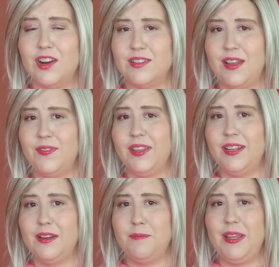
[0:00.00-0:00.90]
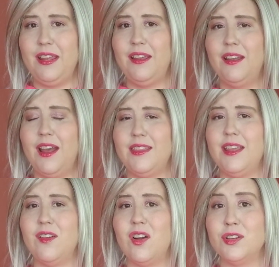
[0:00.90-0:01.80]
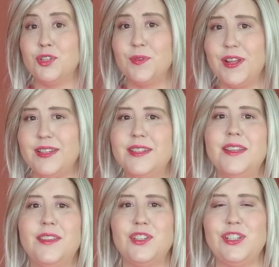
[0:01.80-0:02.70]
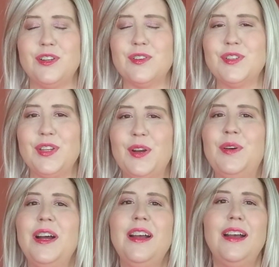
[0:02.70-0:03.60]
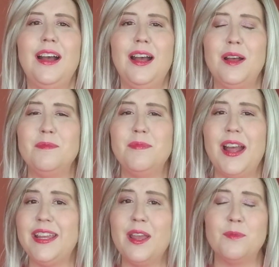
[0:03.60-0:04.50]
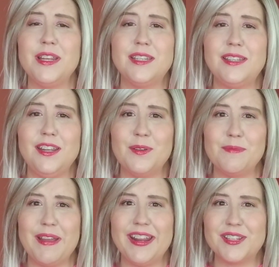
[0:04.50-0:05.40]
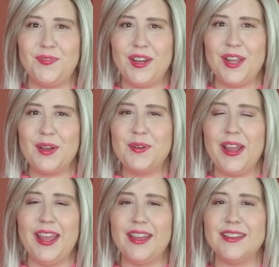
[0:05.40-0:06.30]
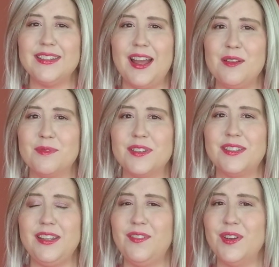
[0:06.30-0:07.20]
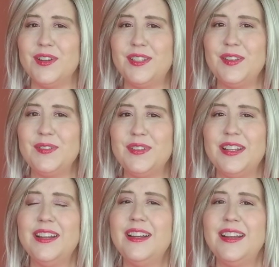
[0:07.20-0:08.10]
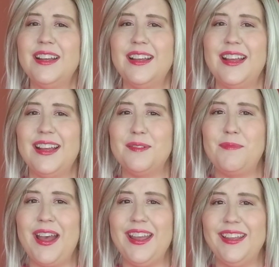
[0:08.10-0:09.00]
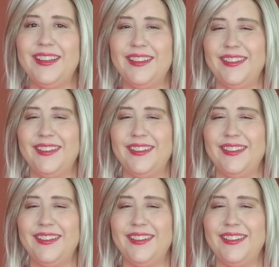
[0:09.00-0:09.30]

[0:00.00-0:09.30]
definitely going to be, I think, on trend this year. So I can't wait to see you in my next video, and I will see you very soon. Bye.